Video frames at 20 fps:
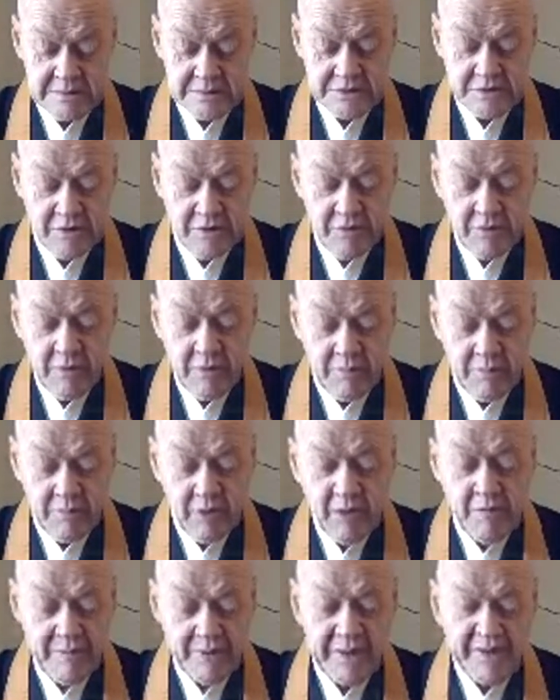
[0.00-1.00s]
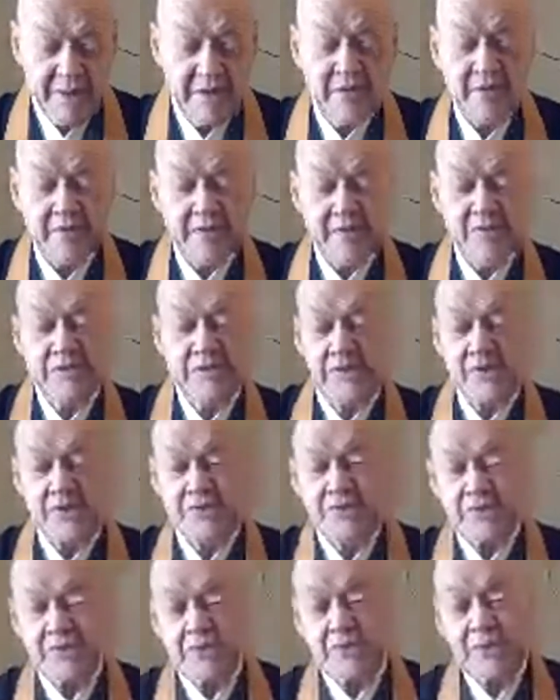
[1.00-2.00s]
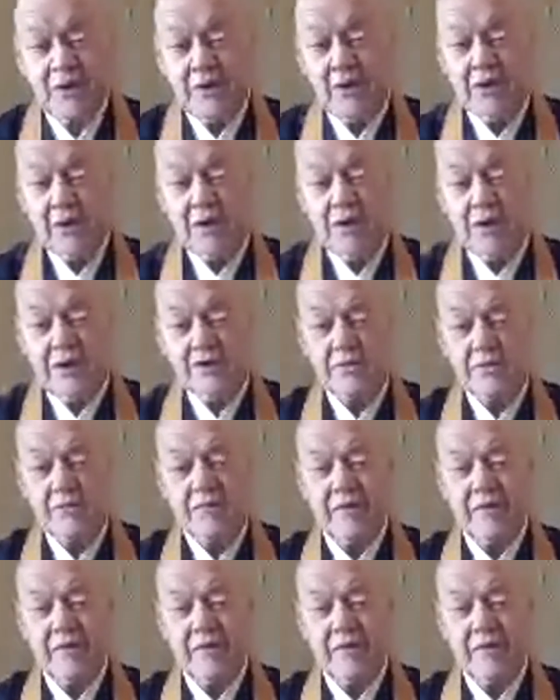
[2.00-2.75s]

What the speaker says: So what brought me into this is